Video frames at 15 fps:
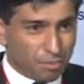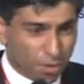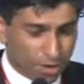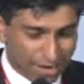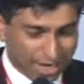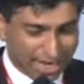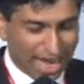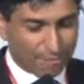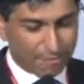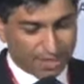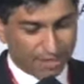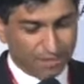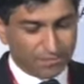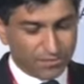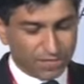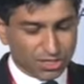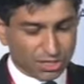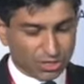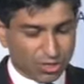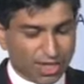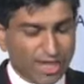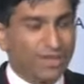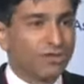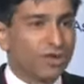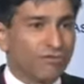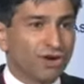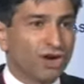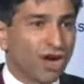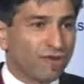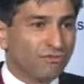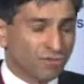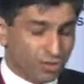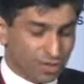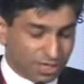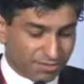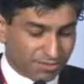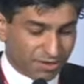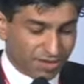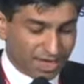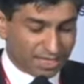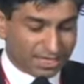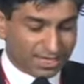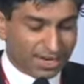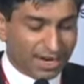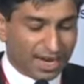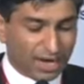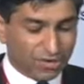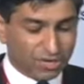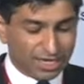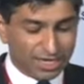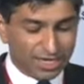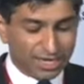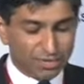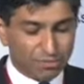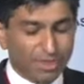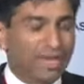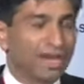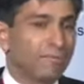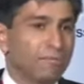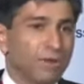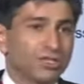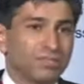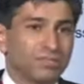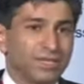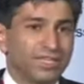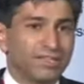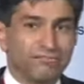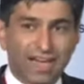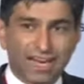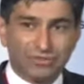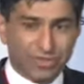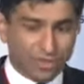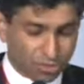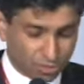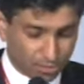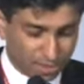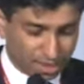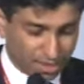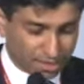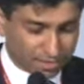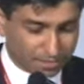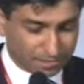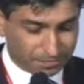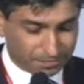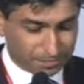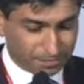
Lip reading: poor in capital. So again, you have a confluence of events that allows India to become possibly the factory to the world.